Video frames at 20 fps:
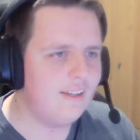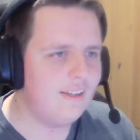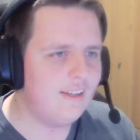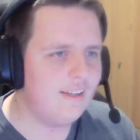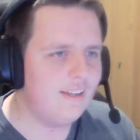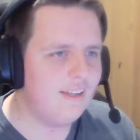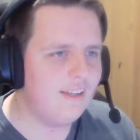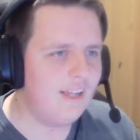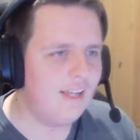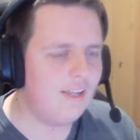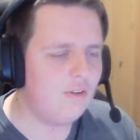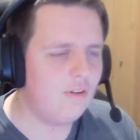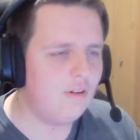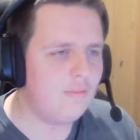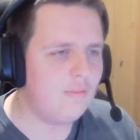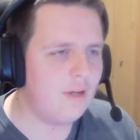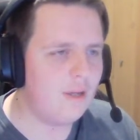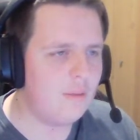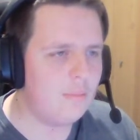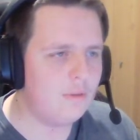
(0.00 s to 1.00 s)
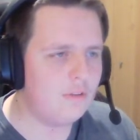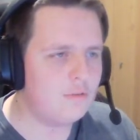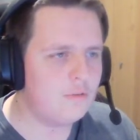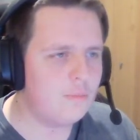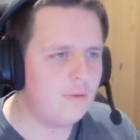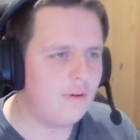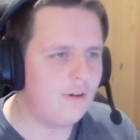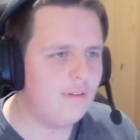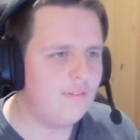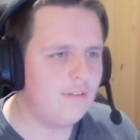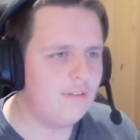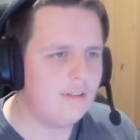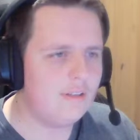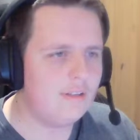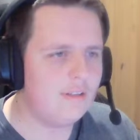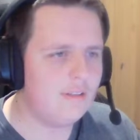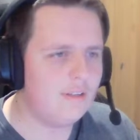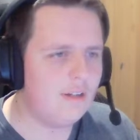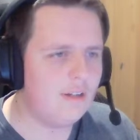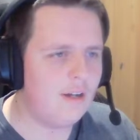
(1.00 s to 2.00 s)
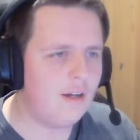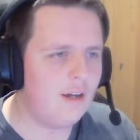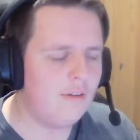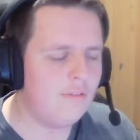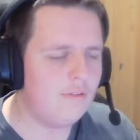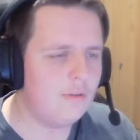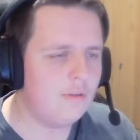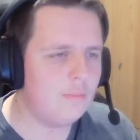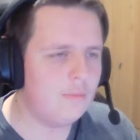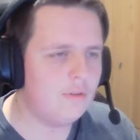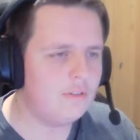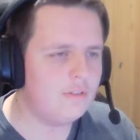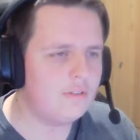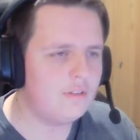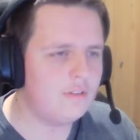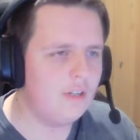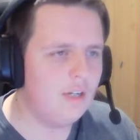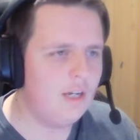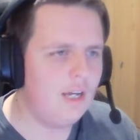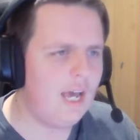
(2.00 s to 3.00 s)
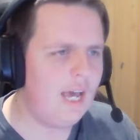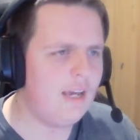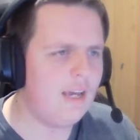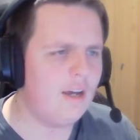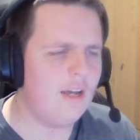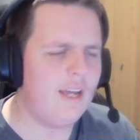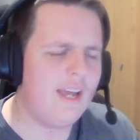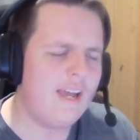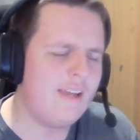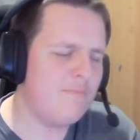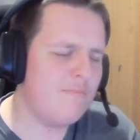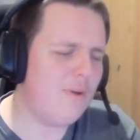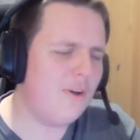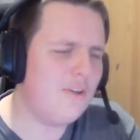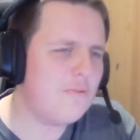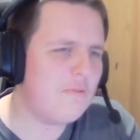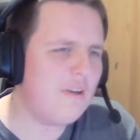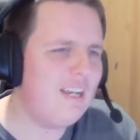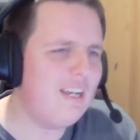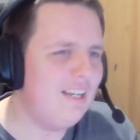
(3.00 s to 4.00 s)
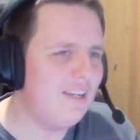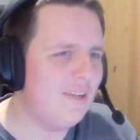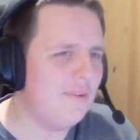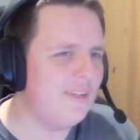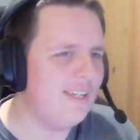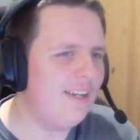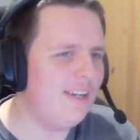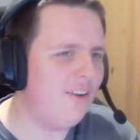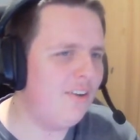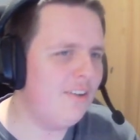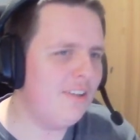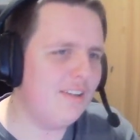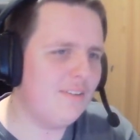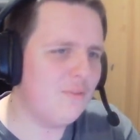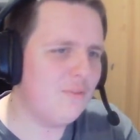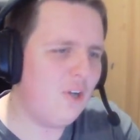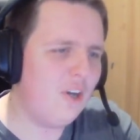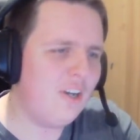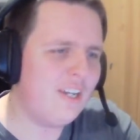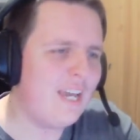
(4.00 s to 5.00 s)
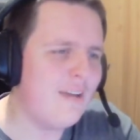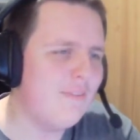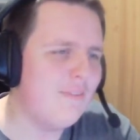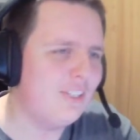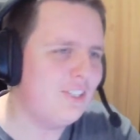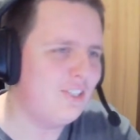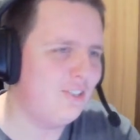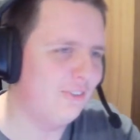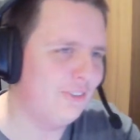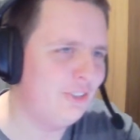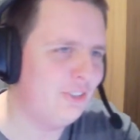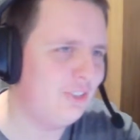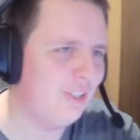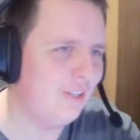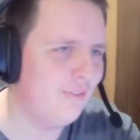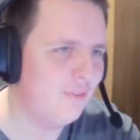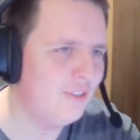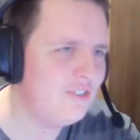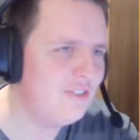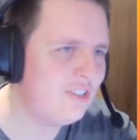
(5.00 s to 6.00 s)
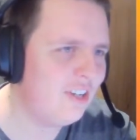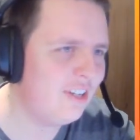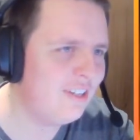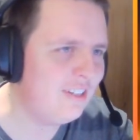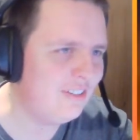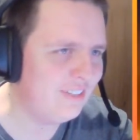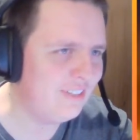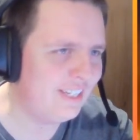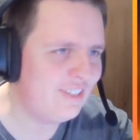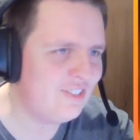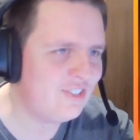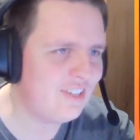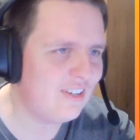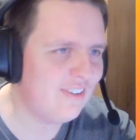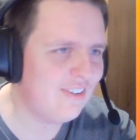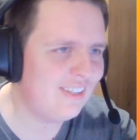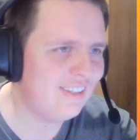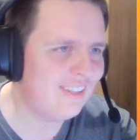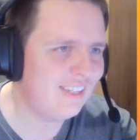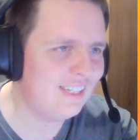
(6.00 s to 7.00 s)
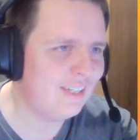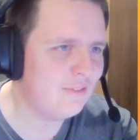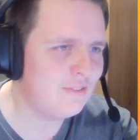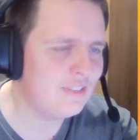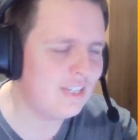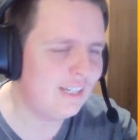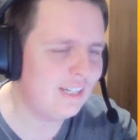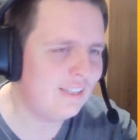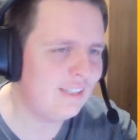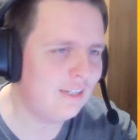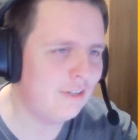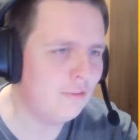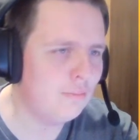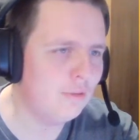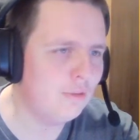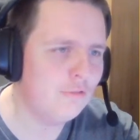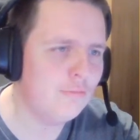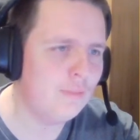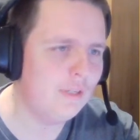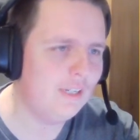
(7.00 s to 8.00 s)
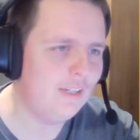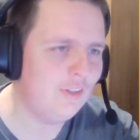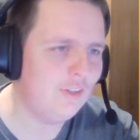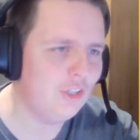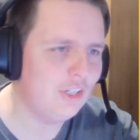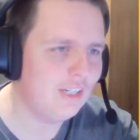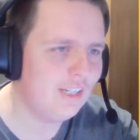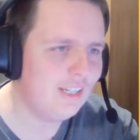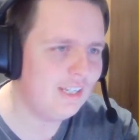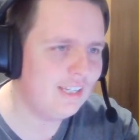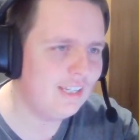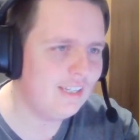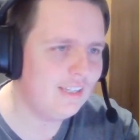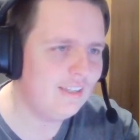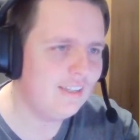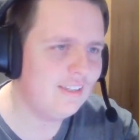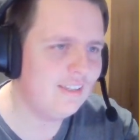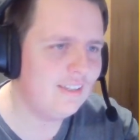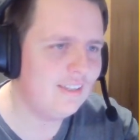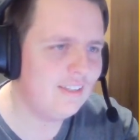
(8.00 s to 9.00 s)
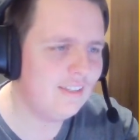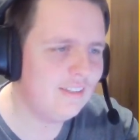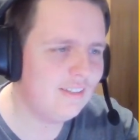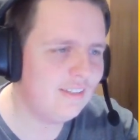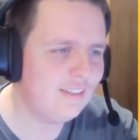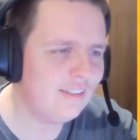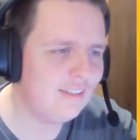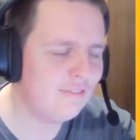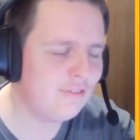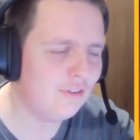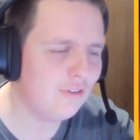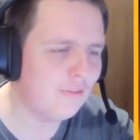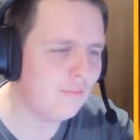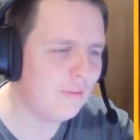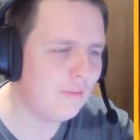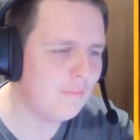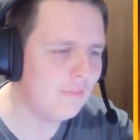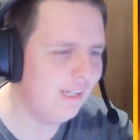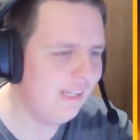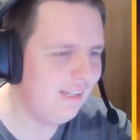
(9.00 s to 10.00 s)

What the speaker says: How do I make books private? Half of the books. Hey, and by the way, Louis, I came into your stream once. I don't necessarily think it was anything above PG, if I remember.